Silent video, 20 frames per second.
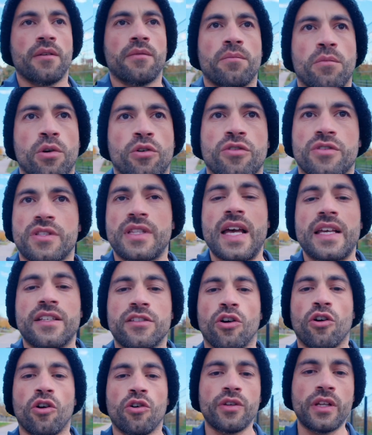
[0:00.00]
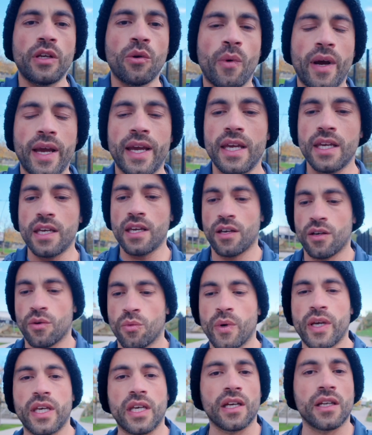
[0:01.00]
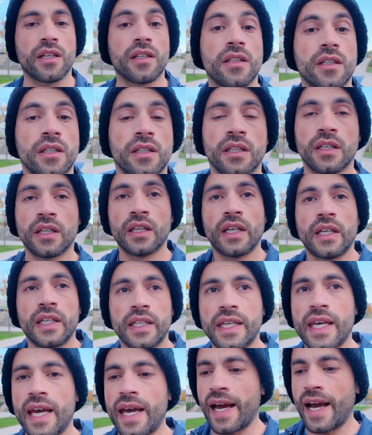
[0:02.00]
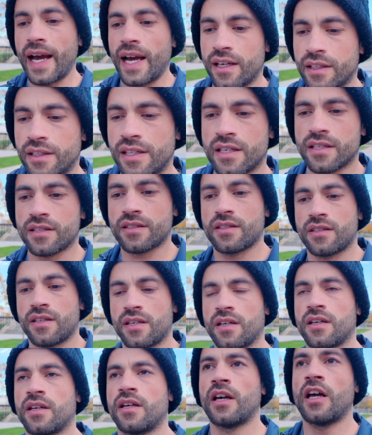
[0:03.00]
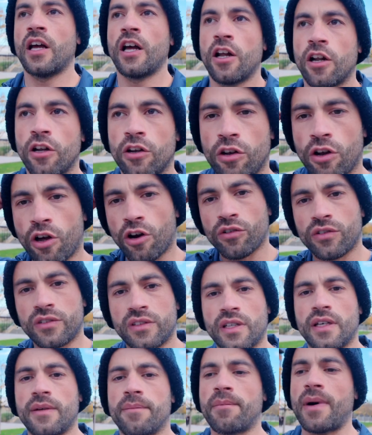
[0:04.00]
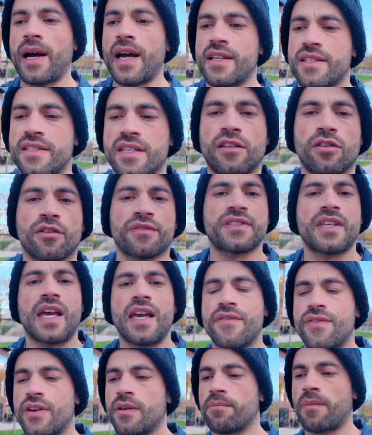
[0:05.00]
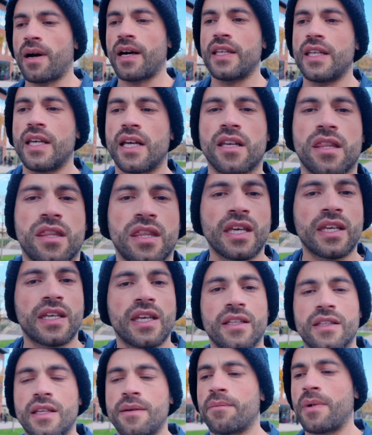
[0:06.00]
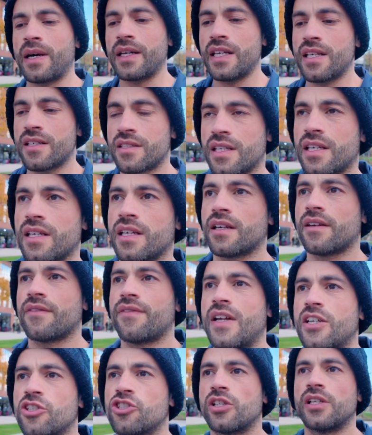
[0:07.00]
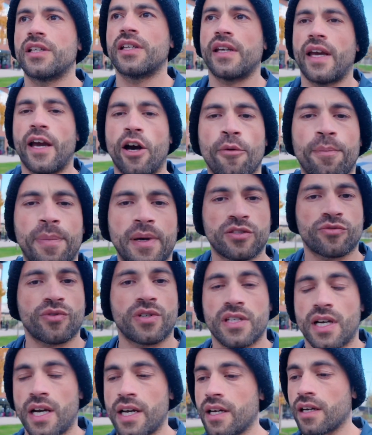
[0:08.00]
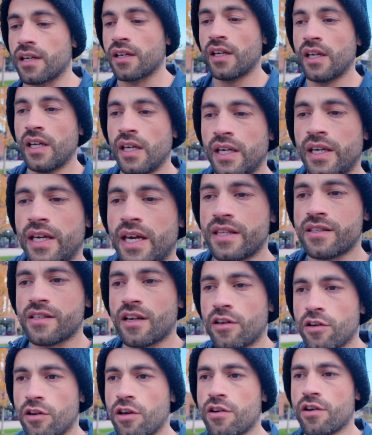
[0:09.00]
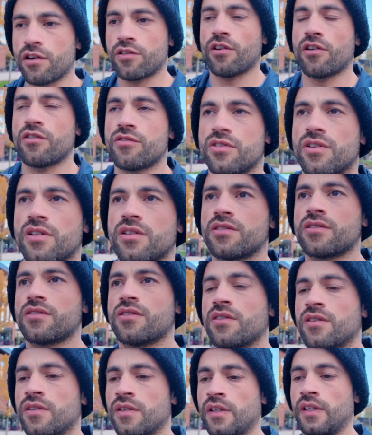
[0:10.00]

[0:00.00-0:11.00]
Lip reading: Because that's the only way we can get out of this long-term mindset of saving money and thinking that money is going to eventually help us retire. It's a lot of nonsense.